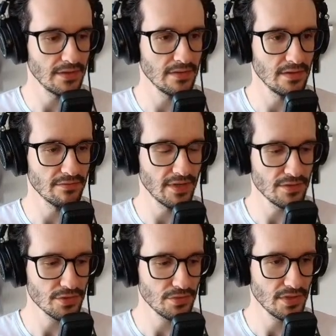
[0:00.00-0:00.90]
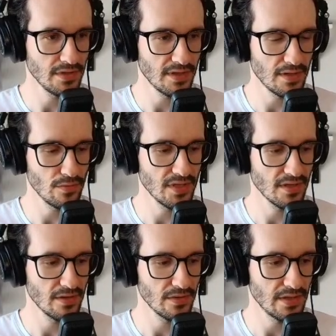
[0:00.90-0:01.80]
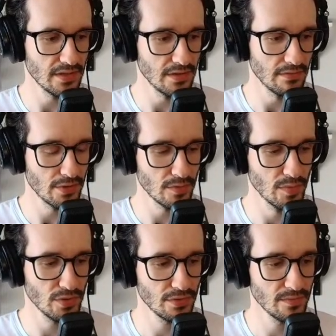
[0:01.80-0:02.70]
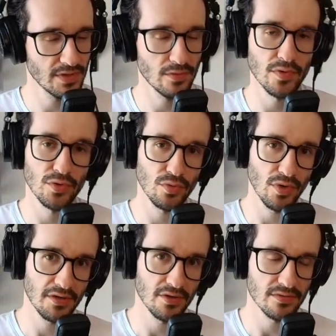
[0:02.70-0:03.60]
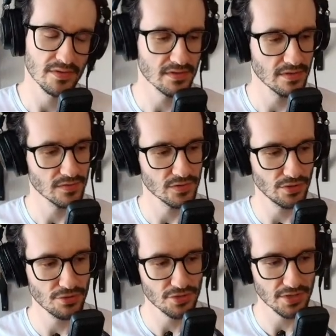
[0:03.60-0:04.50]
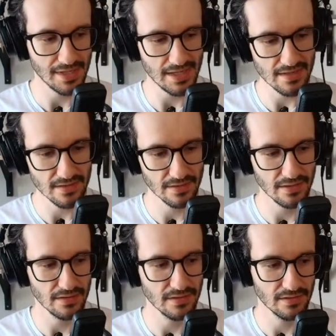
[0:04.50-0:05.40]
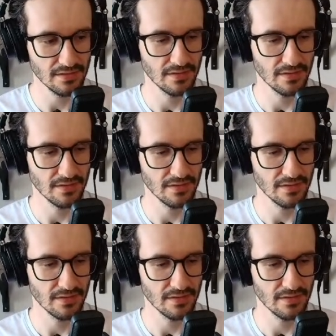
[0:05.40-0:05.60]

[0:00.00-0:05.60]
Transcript: the files tree area at the very bottom there were two icons, search and hidden